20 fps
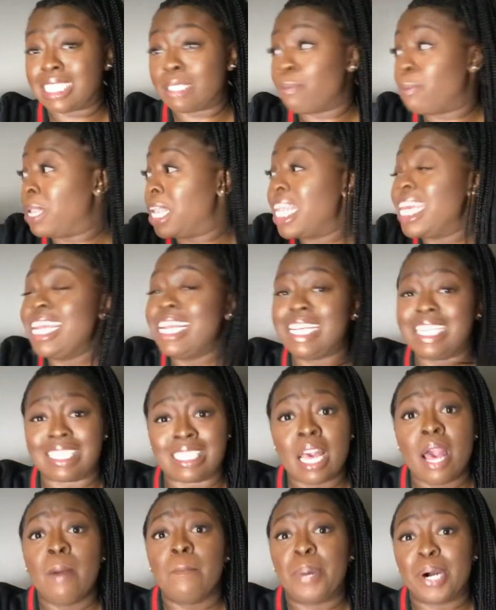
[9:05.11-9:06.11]
Please
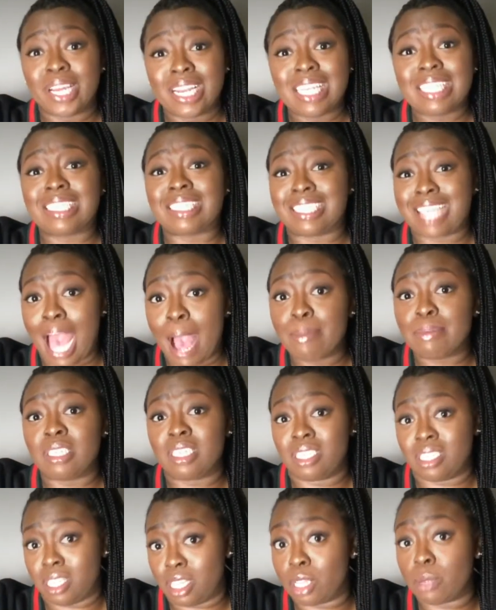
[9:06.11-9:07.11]
put a stop to
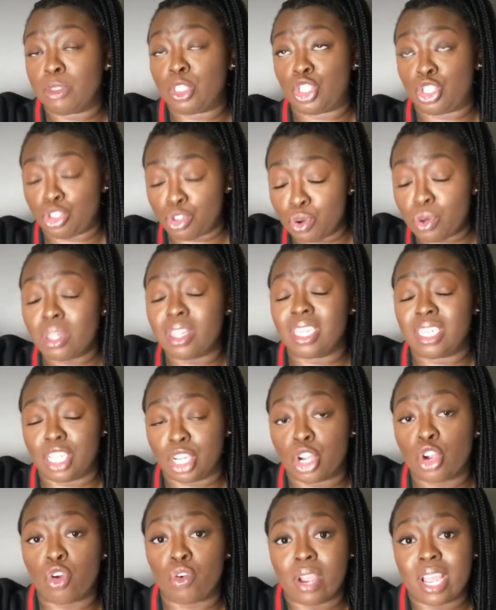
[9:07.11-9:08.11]
the
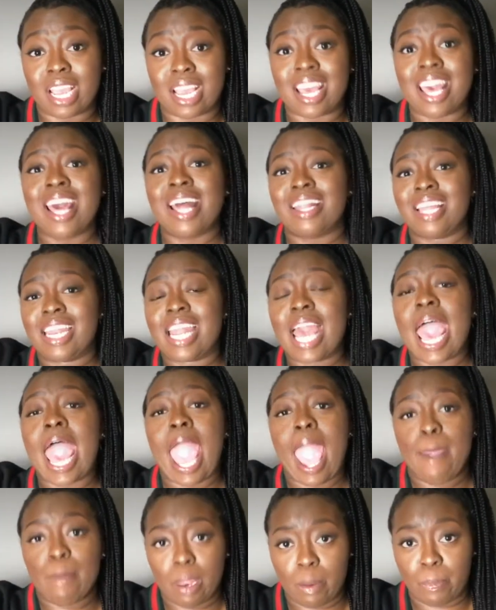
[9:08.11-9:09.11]
decree that
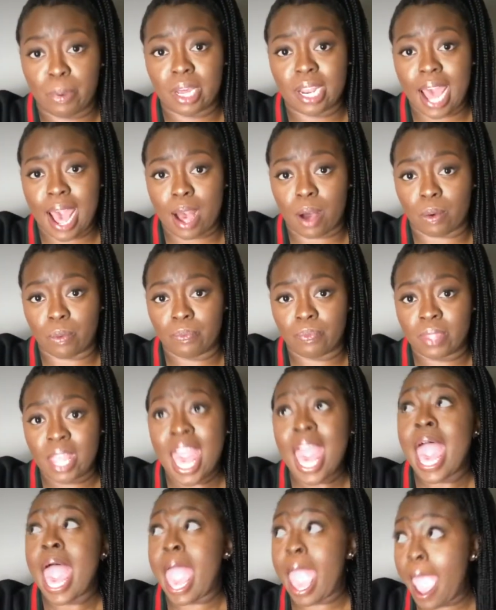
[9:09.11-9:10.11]
Haman put out.
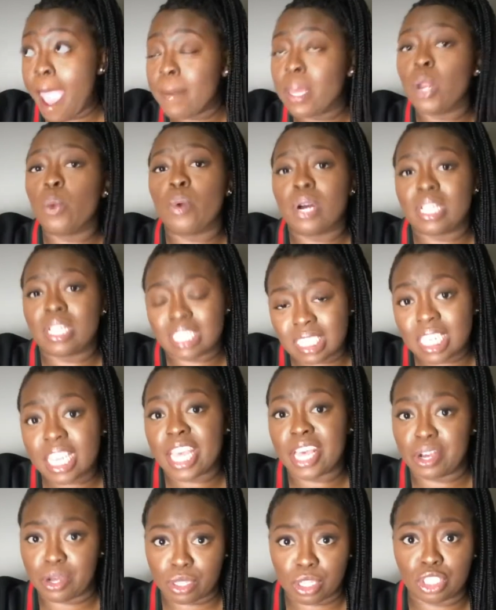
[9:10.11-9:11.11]
Haman wants to
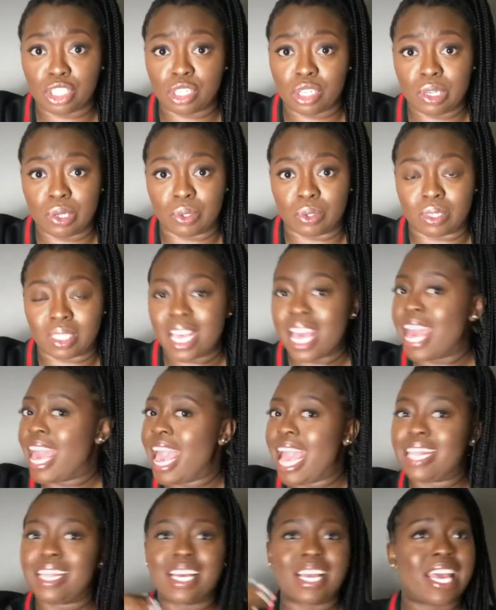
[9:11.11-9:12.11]
kill the Jews.
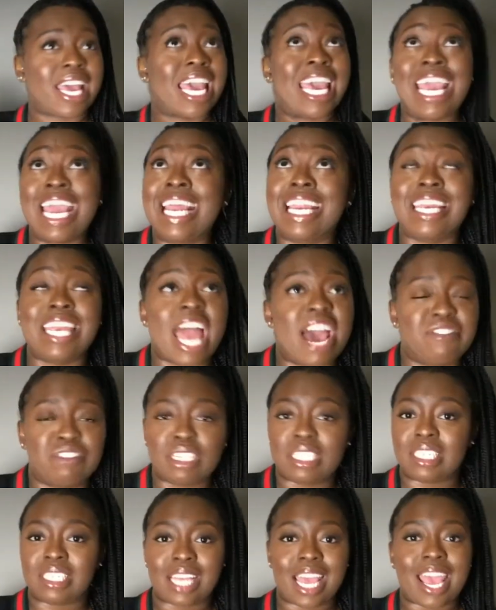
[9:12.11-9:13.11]
And the king never
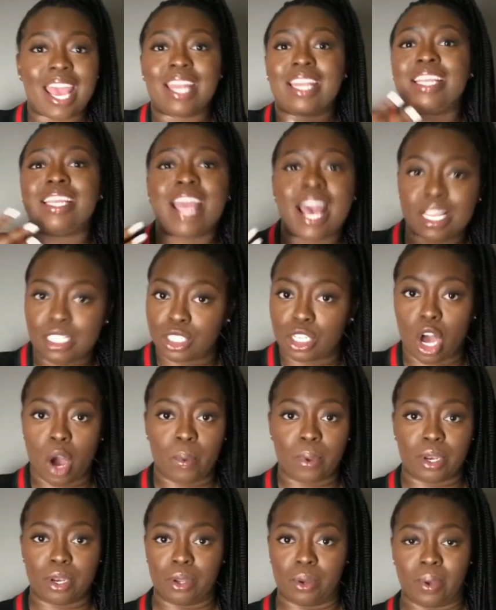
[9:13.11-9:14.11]
said, yes, go
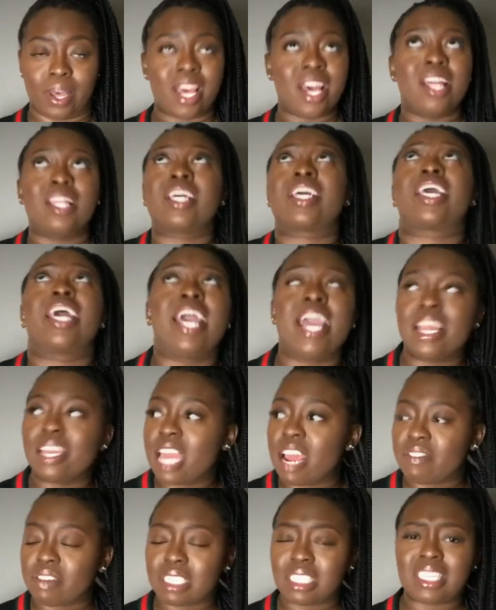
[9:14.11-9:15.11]
and do it. The king
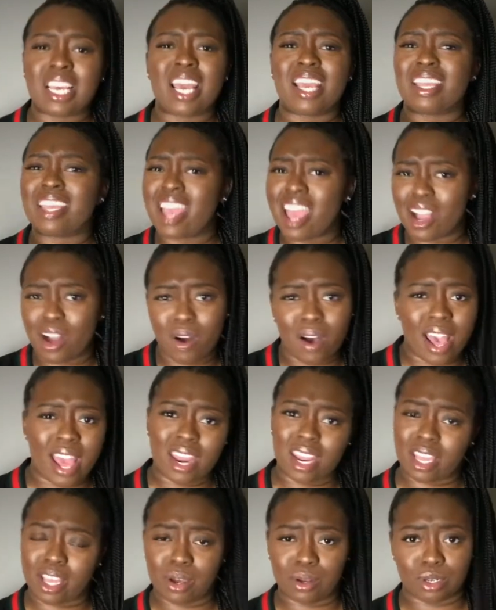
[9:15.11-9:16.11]
never said, yeah, go ahead
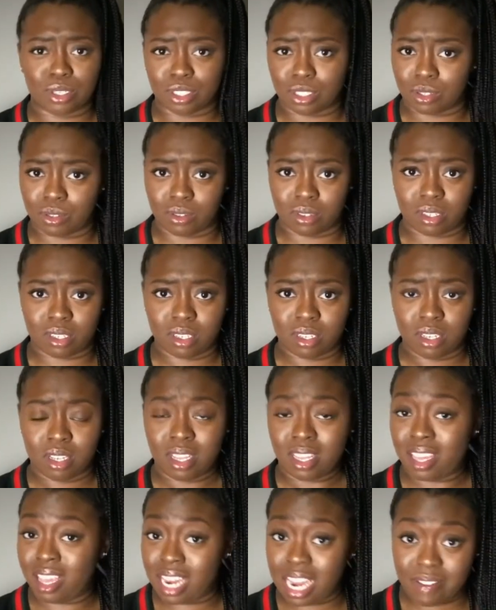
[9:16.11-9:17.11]
and kill the Jews.
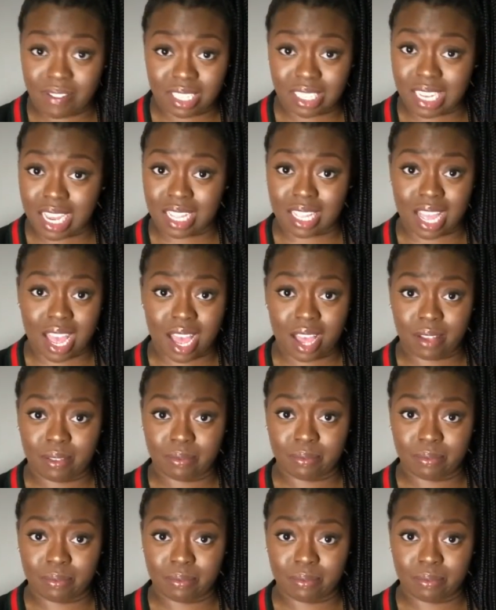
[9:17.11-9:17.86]
He never said that.